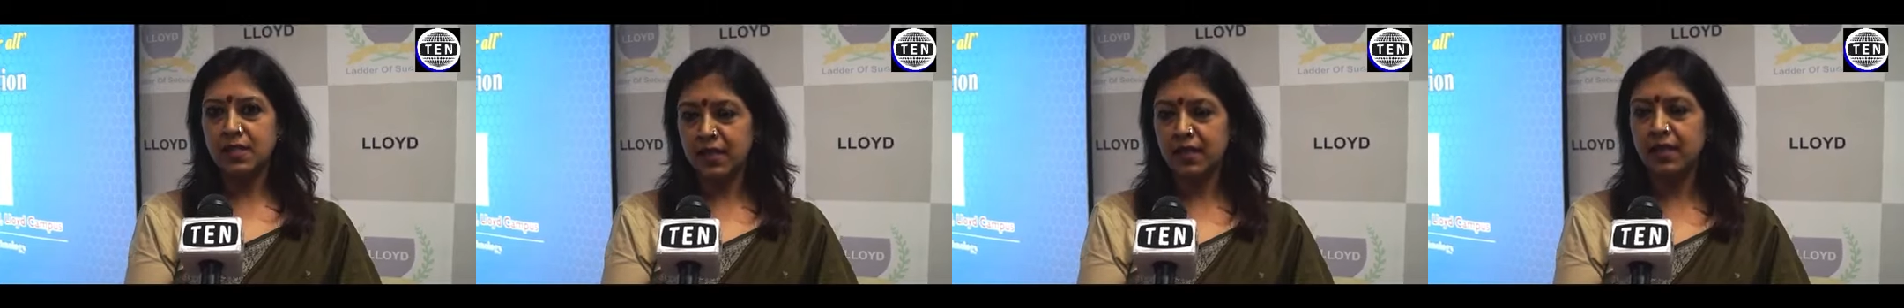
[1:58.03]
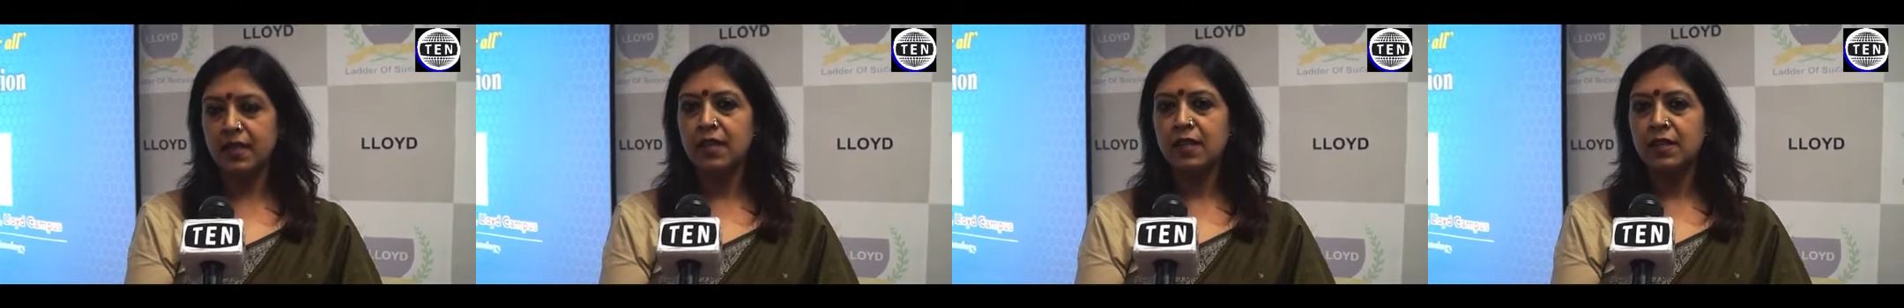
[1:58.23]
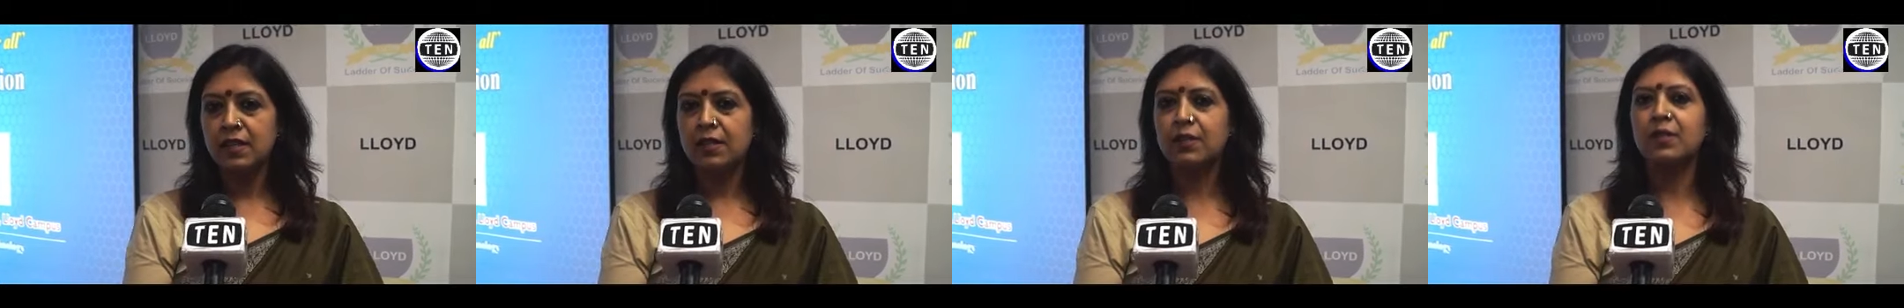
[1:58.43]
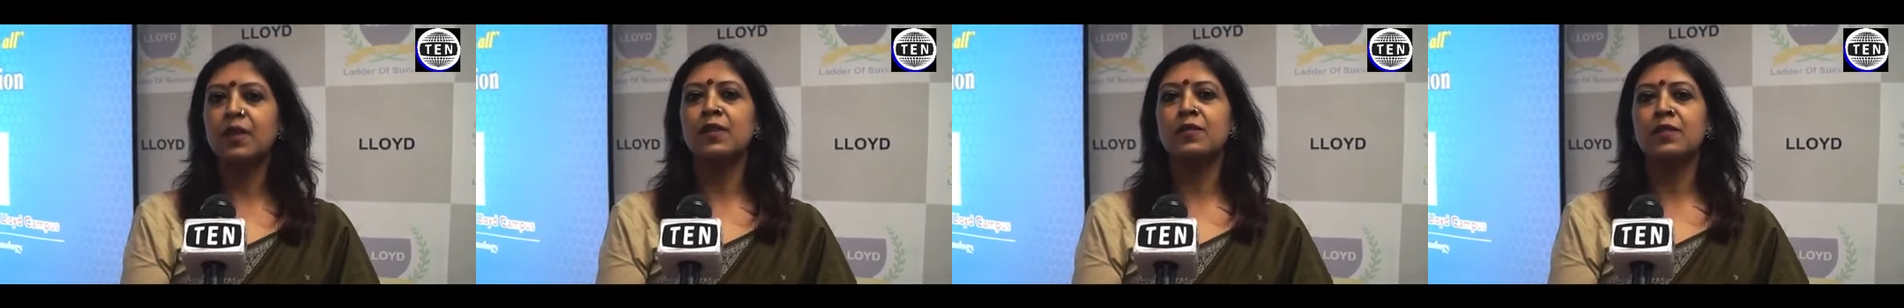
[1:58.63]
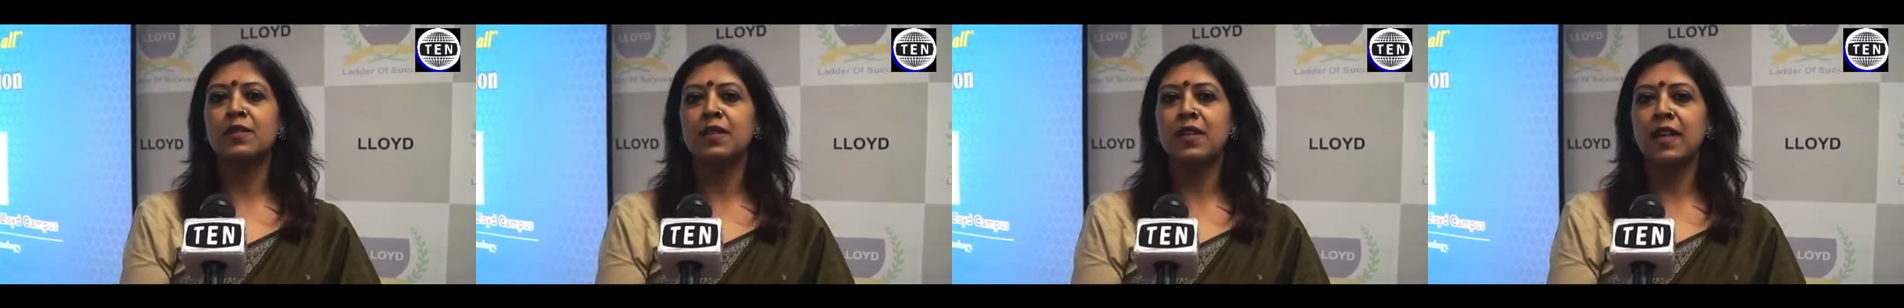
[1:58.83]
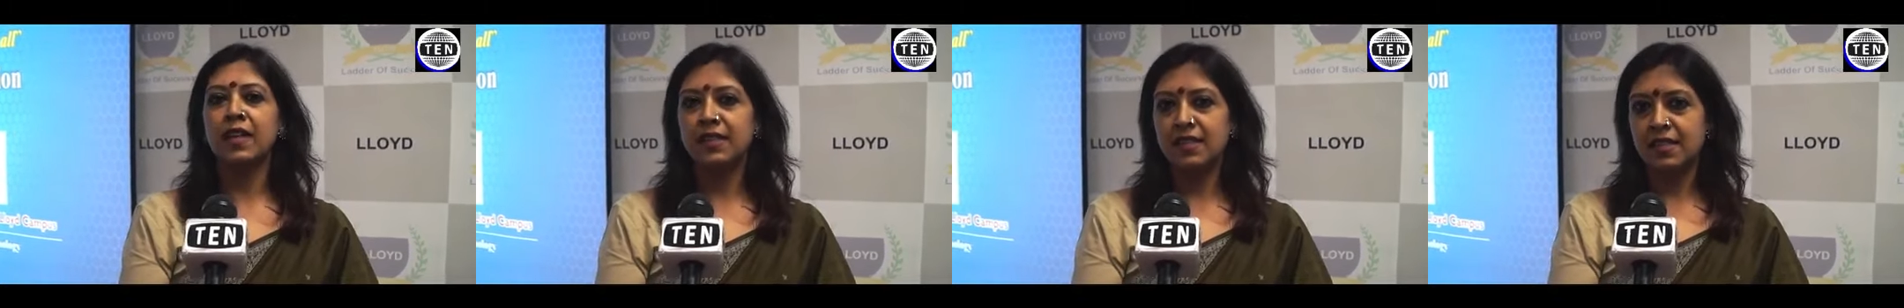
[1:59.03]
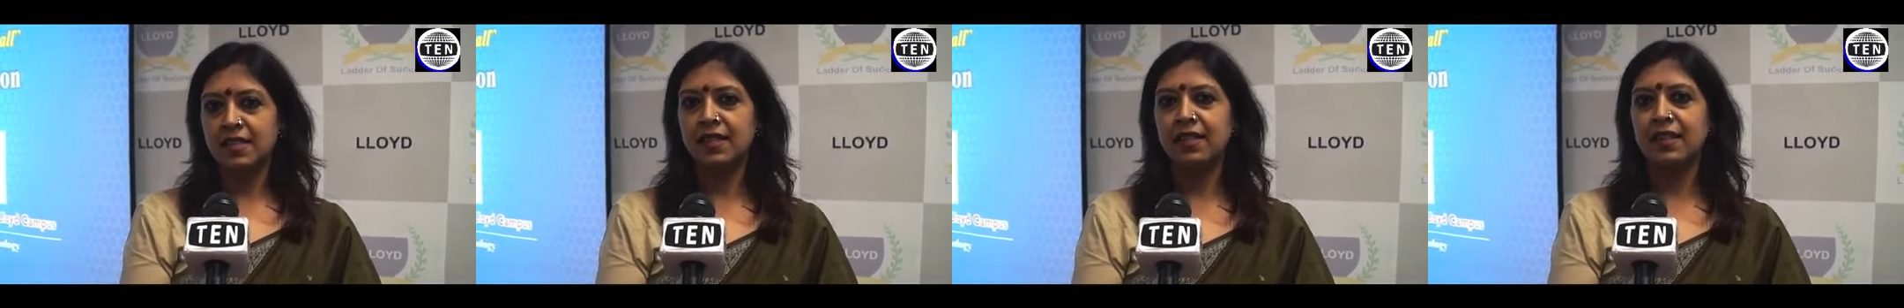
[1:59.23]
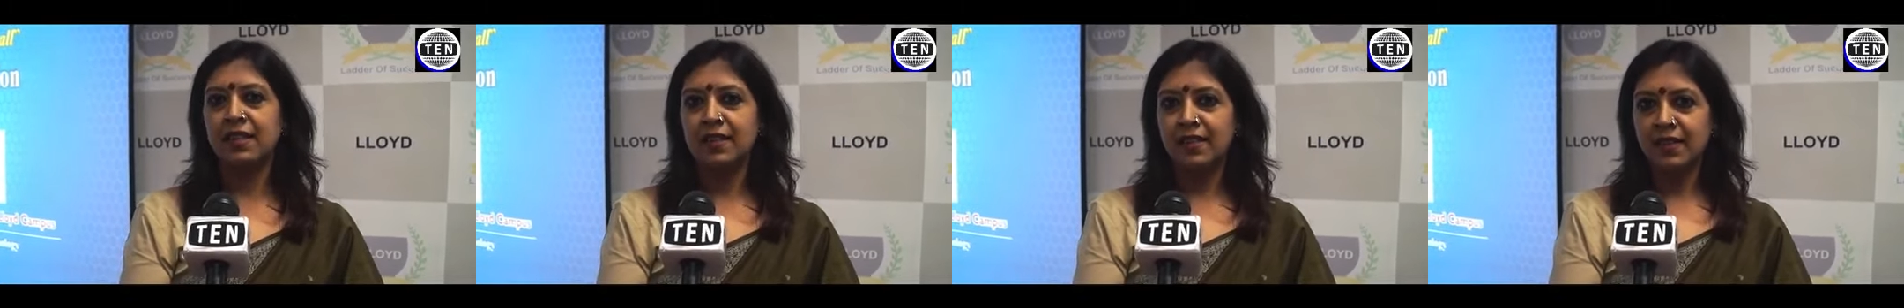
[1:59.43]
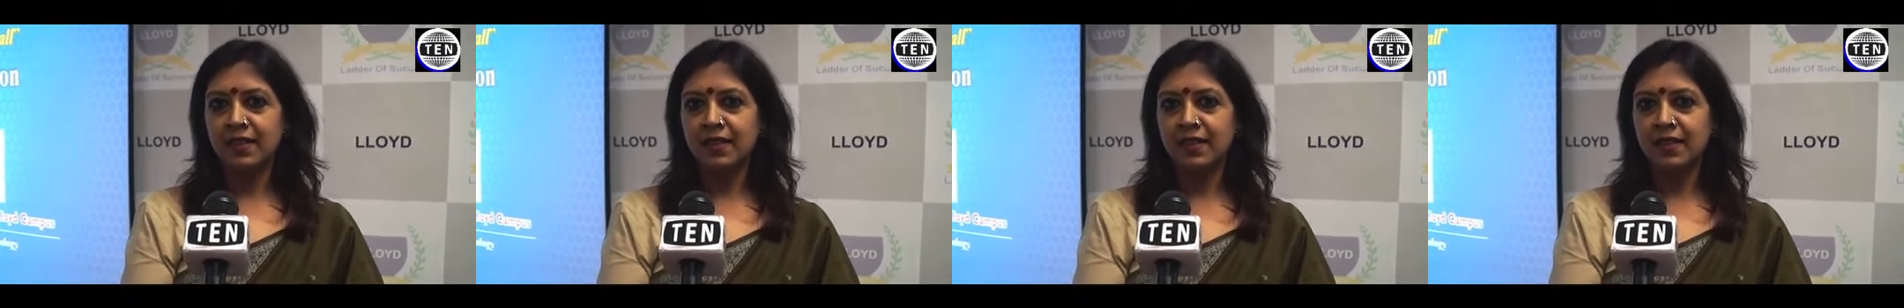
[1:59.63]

Day 2019.